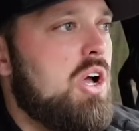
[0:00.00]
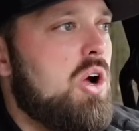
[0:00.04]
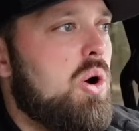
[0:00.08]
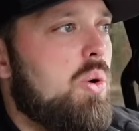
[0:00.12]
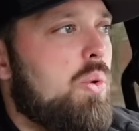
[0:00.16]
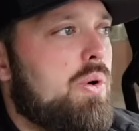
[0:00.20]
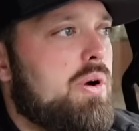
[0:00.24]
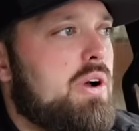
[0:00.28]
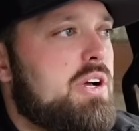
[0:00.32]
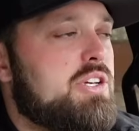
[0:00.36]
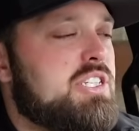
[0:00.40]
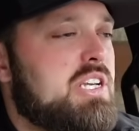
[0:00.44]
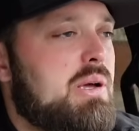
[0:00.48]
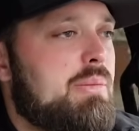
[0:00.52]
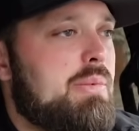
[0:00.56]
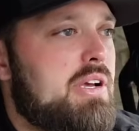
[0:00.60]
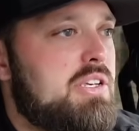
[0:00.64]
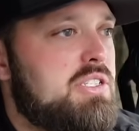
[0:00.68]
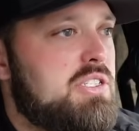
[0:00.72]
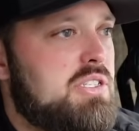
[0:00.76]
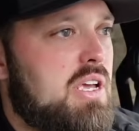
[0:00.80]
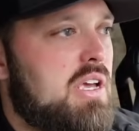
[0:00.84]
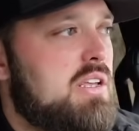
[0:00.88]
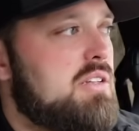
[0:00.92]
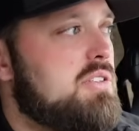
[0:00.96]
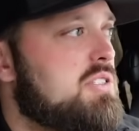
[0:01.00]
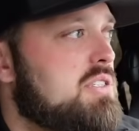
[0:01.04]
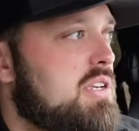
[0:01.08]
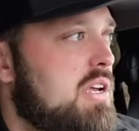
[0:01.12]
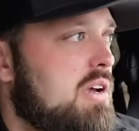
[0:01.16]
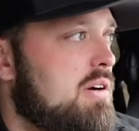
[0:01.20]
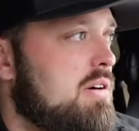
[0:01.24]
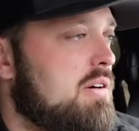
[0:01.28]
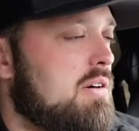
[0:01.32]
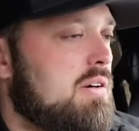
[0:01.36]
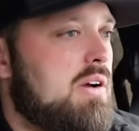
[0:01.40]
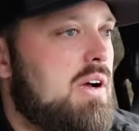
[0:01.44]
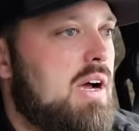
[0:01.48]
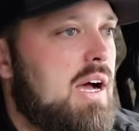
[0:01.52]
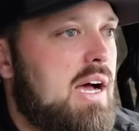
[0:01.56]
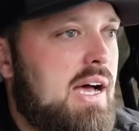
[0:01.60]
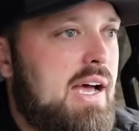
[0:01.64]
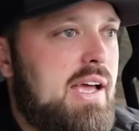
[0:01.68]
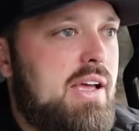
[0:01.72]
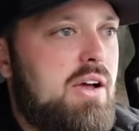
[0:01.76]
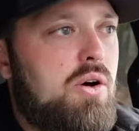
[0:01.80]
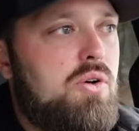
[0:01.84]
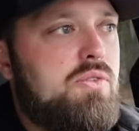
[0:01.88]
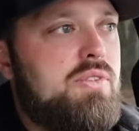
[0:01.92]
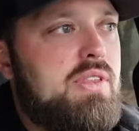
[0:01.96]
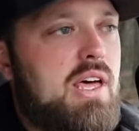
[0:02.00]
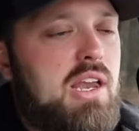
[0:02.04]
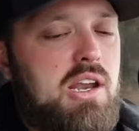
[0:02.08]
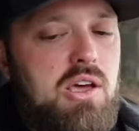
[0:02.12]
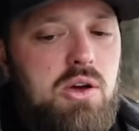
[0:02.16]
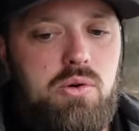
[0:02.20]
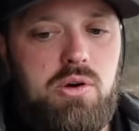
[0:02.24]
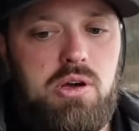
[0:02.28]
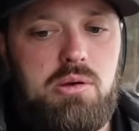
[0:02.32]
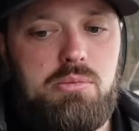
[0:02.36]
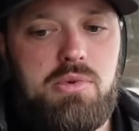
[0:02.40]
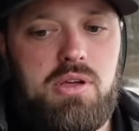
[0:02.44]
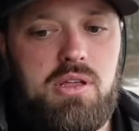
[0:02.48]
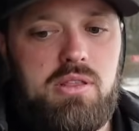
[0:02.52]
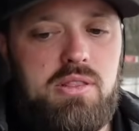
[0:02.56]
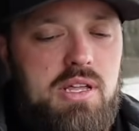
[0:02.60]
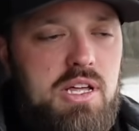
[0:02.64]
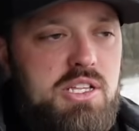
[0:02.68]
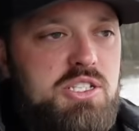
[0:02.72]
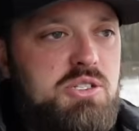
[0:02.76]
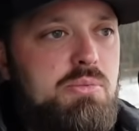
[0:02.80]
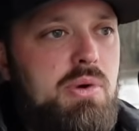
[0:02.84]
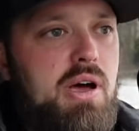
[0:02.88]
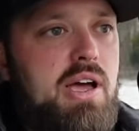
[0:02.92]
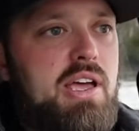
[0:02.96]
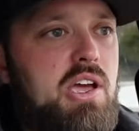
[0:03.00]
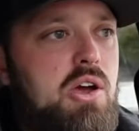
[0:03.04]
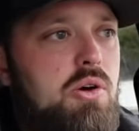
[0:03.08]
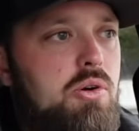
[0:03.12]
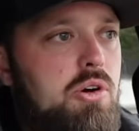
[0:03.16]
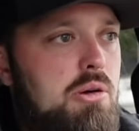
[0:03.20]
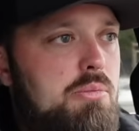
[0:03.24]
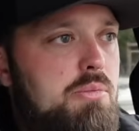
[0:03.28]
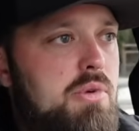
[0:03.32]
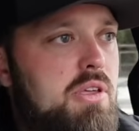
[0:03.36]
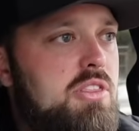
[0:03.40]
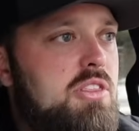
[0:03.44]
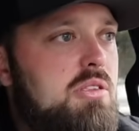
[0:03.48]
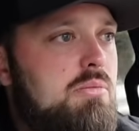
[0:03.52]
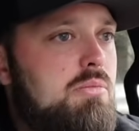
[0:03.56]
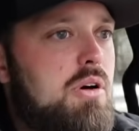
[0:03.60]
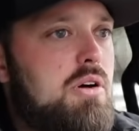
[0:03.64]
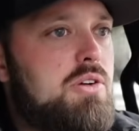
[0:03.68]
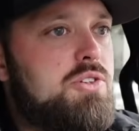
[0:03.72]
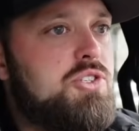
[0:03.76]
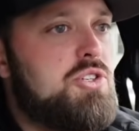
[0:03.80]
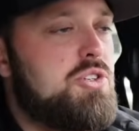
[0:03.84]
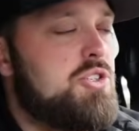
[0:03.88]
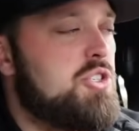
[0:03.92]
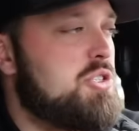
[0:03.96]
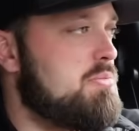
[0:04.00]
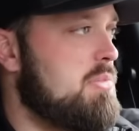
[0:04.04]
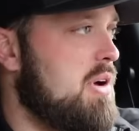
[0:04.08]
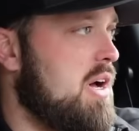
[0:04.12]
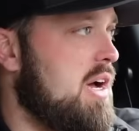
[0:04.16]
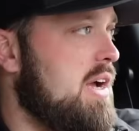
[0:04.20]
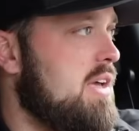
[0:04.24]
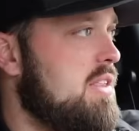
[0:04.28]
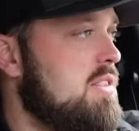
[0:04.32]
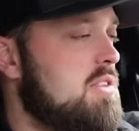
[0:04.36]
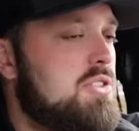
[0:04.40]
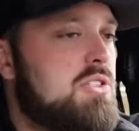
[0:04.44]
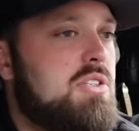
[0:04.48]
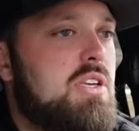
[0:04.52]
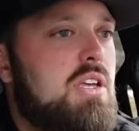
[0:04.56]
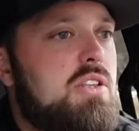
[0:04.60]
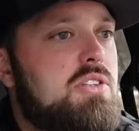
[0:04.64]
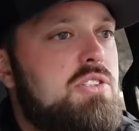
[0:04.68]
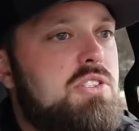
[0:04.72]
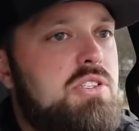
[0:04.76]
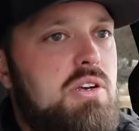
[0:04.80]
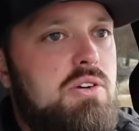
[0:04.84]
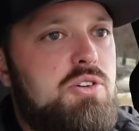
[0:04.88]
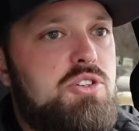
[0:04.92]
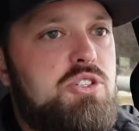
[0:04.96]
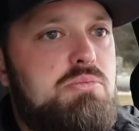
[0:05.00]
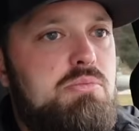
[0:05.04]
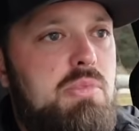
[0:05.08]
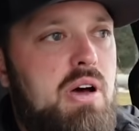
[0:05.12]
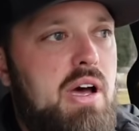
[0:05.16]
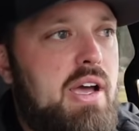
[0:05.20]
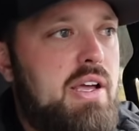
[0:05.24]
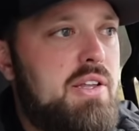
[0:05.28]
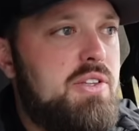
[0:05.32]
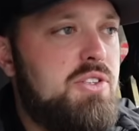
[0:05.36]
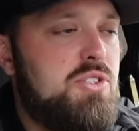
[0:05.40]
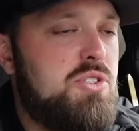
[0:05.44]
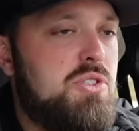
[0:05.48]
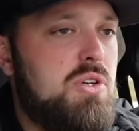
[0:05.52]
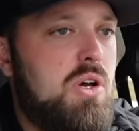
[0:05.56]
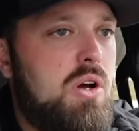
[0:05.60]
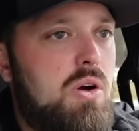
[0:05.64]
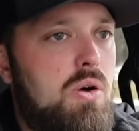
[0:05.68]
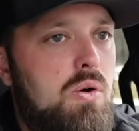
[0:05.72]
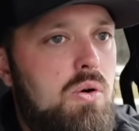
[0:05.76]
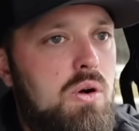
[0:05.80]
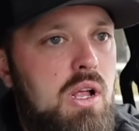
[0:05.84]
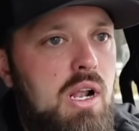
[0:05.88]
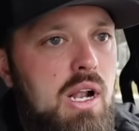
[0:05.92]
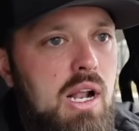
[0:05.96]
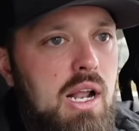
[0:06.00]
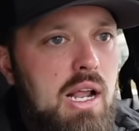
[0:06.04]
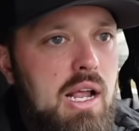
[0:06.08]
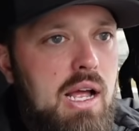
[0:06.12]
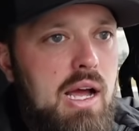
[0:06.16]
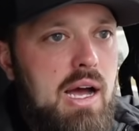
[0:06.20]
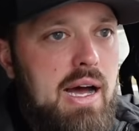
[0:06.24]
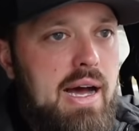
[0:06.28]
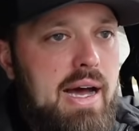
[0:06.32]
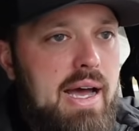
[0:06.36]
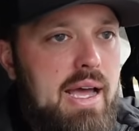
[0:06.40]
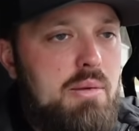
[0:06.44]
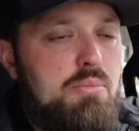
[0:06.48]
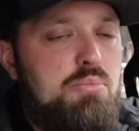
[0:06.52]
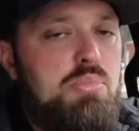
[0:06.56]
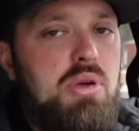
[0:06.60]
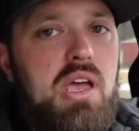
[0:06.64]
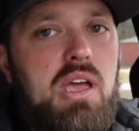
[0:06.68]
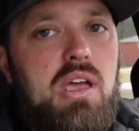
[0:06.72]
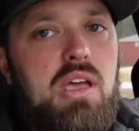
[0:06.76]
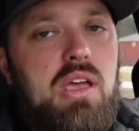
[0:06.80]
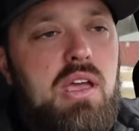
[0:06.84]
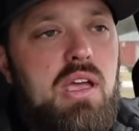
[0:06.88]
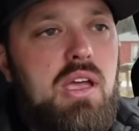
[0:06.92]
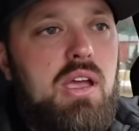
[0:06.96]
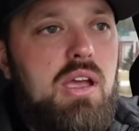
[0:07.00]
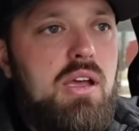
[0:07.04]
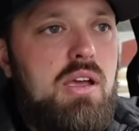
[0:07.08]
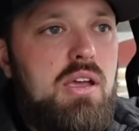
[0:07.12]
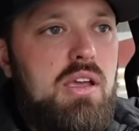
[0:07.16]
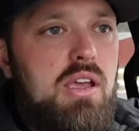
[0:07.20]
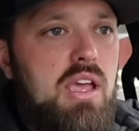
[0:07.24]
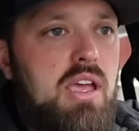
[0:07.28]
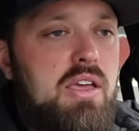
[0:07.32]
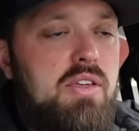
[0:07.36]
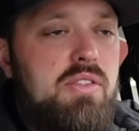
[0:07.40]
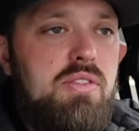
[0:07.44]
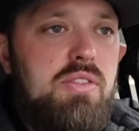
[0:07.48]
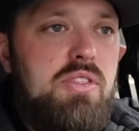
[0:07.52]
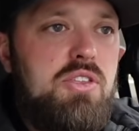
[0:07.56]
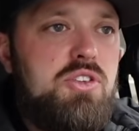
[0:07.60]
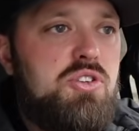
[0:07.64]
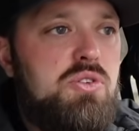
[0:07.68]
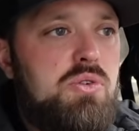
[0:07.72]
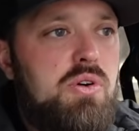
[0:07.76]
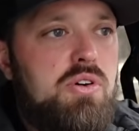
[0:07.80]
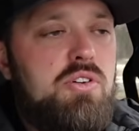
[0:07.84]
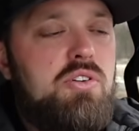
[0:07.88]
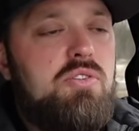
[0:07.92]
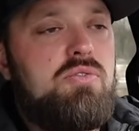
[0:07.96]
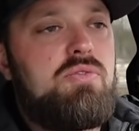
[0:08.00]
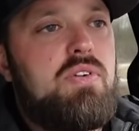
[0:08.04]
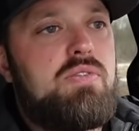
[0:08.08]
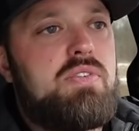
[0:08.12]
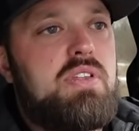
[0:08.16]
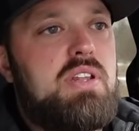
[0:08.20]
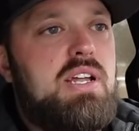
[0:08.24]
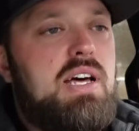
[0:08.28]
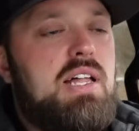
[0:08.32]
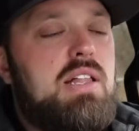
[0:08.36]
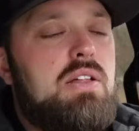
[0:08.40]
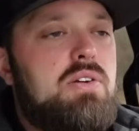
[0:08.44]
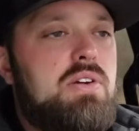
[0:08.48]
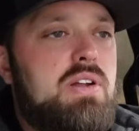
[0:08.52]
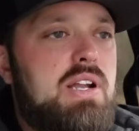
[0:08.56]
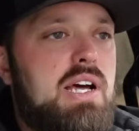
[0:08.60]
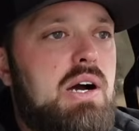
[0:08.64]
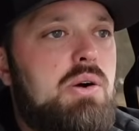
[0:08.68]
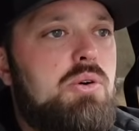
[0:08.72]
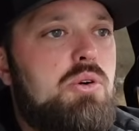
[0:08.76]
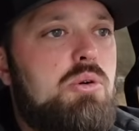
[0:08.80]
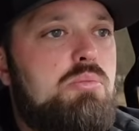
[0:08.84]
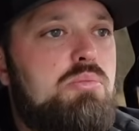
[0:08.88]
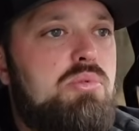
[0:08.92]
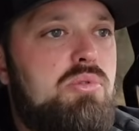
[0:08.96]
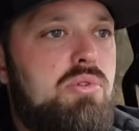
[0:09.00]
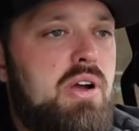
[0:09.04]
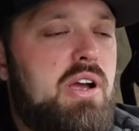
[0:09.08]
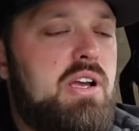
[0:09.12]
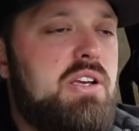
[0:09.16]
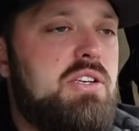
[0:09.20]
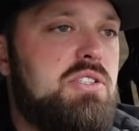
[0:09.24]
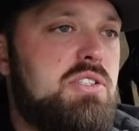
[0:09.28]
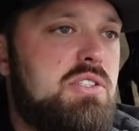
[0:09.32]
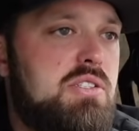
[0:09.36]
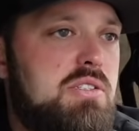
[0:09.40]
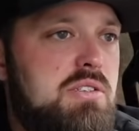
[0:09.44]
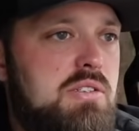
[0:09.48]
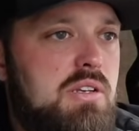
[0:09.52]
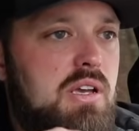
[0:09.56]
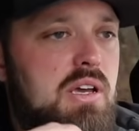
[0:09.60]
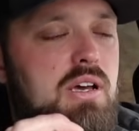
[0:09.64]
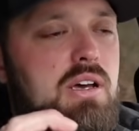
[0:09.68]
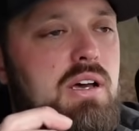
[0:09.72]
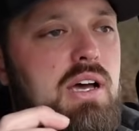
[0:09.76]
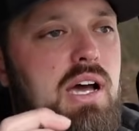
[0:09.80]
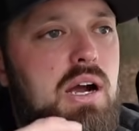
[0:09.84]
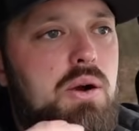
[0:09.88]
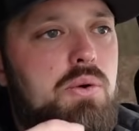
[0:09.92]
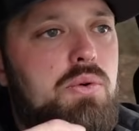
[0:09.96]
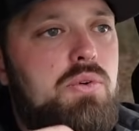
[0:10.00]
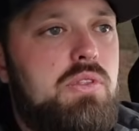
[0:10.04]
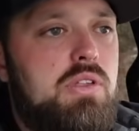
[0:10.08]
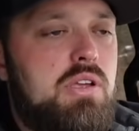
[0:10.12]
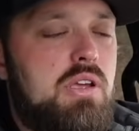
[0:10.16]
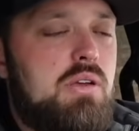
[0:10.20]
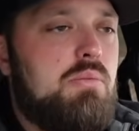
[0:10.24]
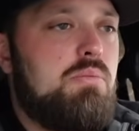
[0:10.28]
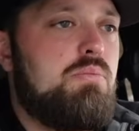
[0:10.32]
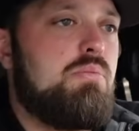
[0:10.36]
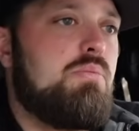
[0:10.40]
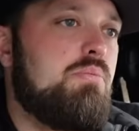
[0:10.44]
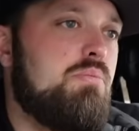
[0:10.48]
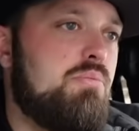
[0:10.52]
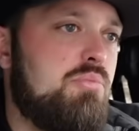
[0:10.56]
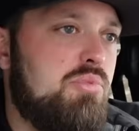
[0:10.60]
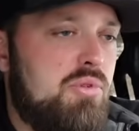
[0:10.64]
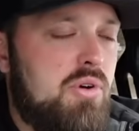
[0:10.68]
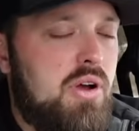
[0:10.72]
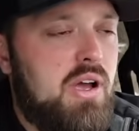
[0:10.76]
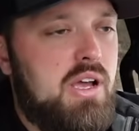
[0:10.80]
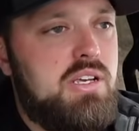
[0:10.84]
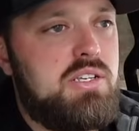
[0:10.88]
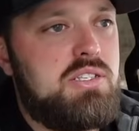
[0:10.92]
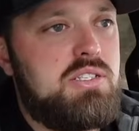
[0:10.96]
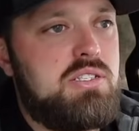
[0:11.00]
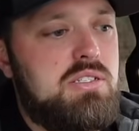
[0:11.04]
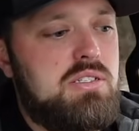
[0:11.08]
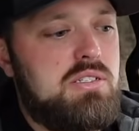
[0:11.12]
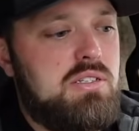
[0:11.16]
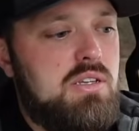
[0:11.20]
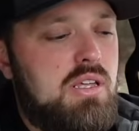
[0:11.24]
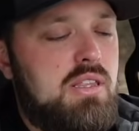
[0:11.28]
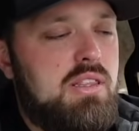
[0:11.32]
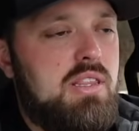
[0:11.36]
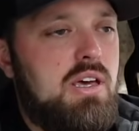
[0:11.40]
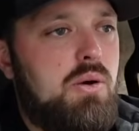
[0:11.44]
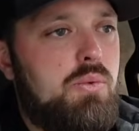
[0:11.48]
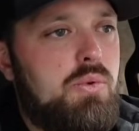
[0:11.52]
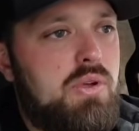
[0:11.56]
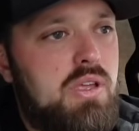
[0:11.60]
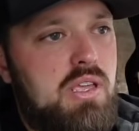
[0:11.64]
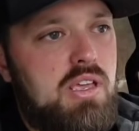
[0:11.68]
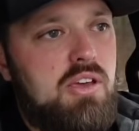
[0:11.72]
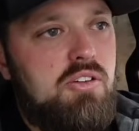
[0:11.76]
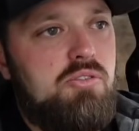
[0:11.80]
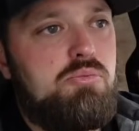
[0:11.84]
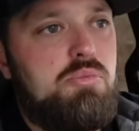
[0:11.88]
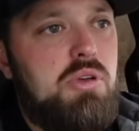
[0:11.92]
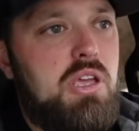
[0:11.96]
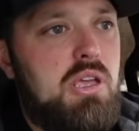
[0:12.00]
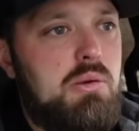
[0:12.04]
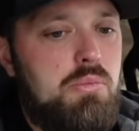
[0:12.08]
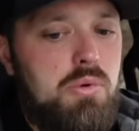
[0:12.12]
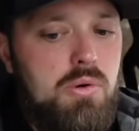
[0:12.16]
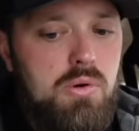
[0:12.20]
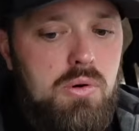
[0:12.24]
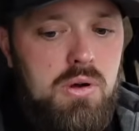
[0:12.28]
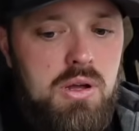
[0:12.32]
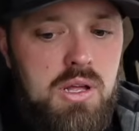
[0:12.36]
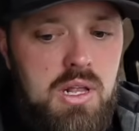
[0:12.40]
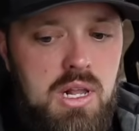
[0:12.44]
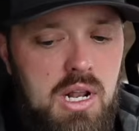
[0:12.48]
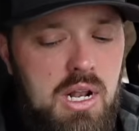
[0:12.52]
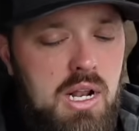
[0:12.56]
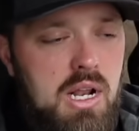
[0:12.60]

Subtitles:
Whereas on my skid steer, I own that equipment. That's my equipment. The mulcher is mine. The skid steer is mine. So I'm paying in the $250 an hour price, hourly price that we give people.